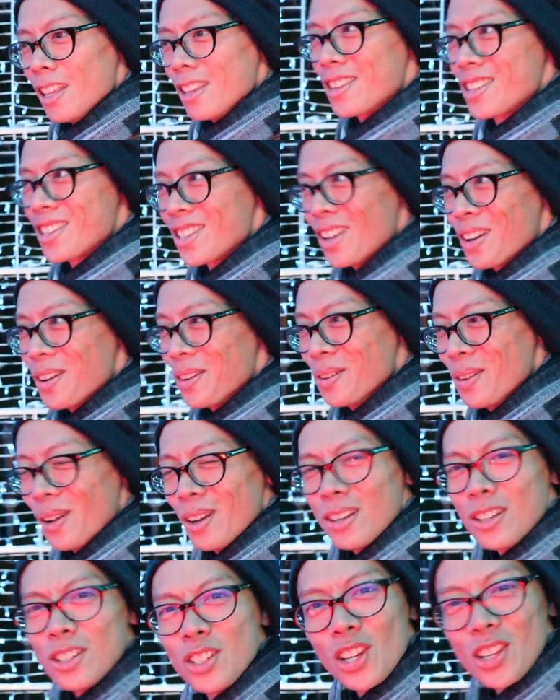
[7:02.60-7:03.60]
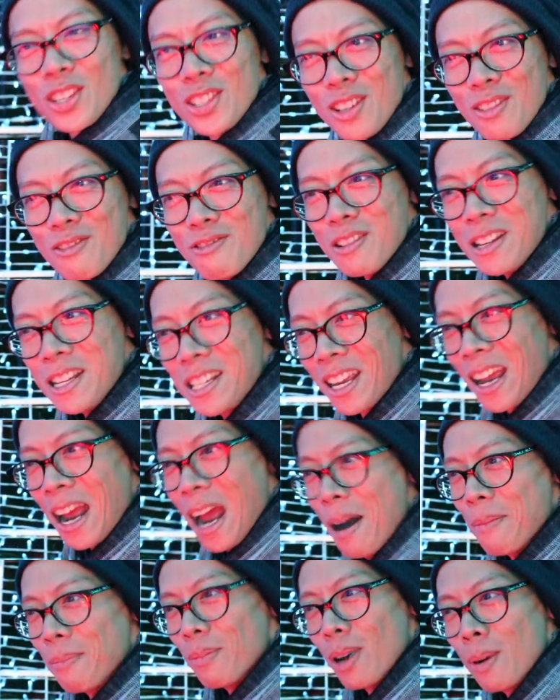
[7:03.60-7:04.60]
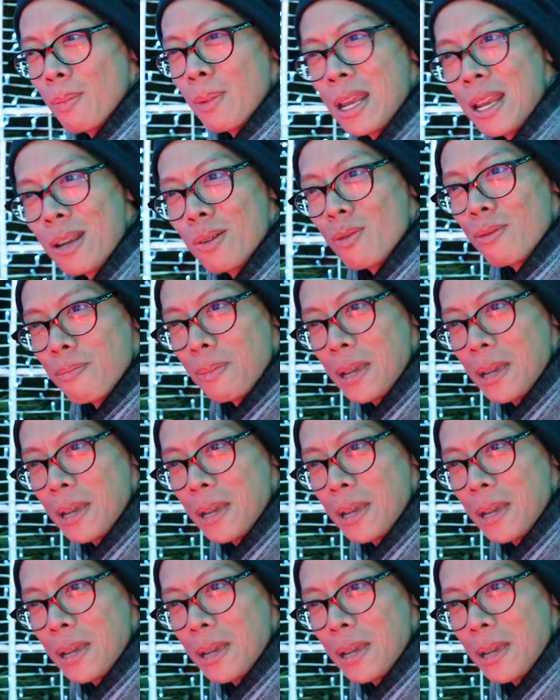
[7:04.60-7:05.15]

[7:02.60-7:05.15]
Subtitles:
So just to recap, I'm here with